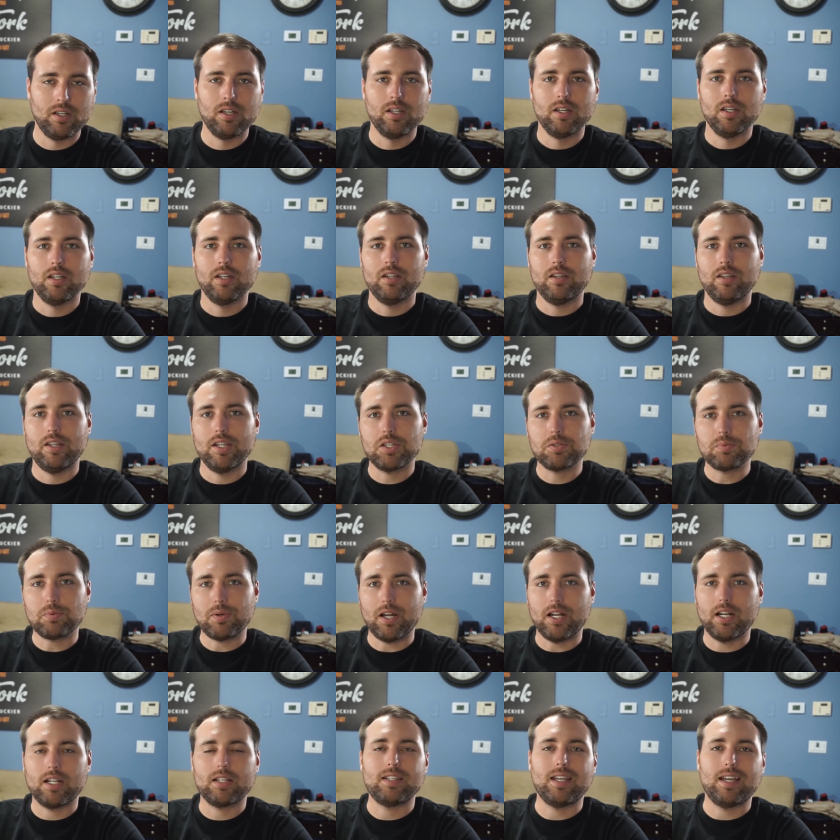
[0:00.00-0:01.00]
This
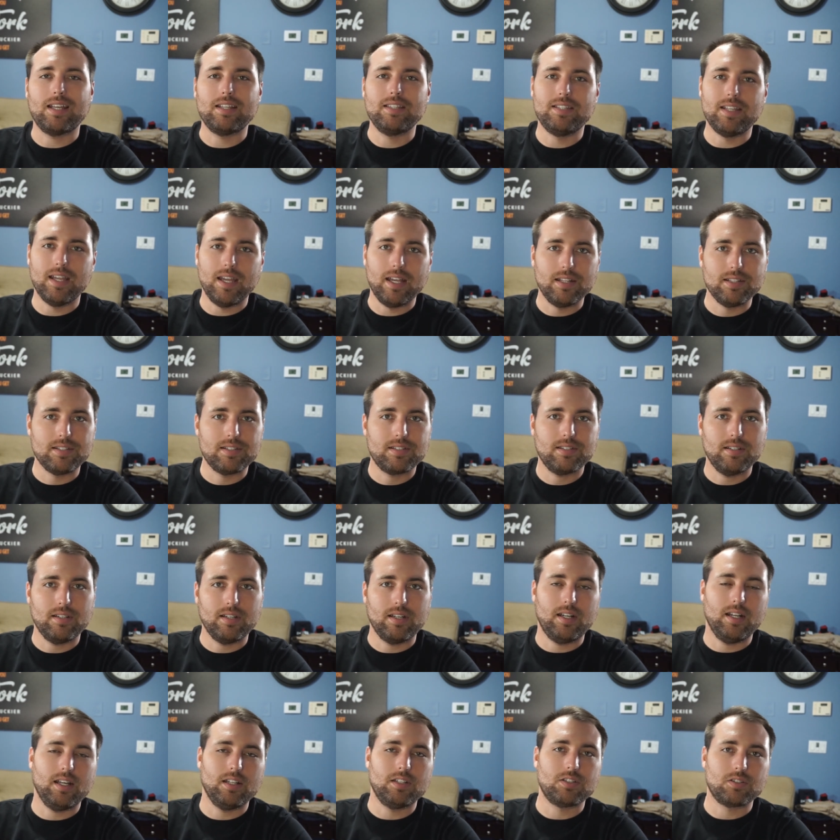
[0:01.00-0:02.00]
product had dents, it
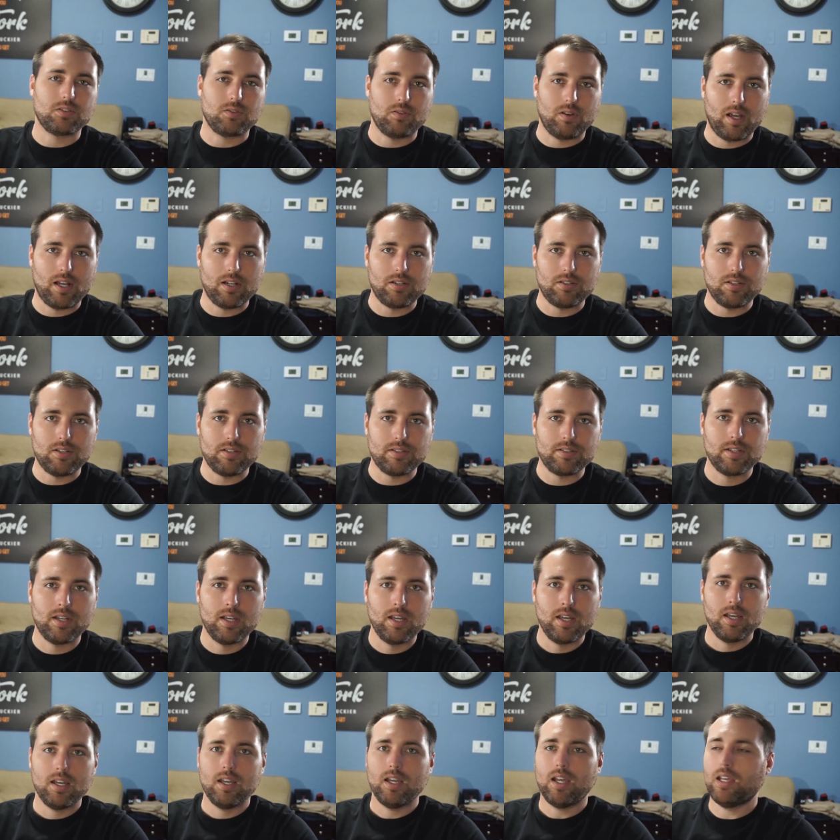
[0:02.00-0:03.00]
had scratches,
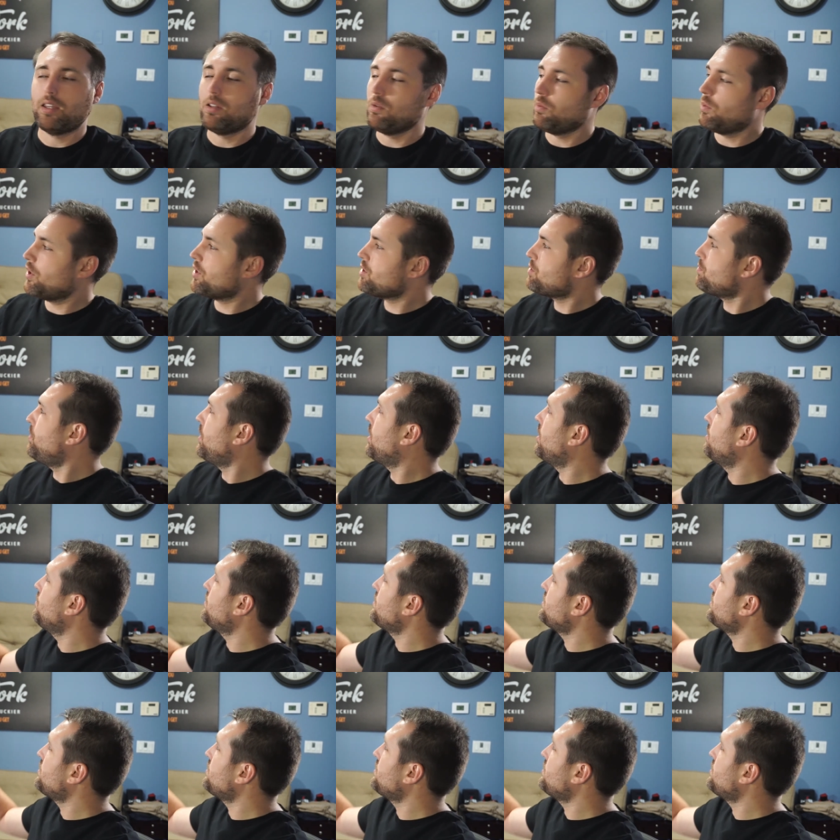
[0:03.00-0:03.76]
and the worst part was the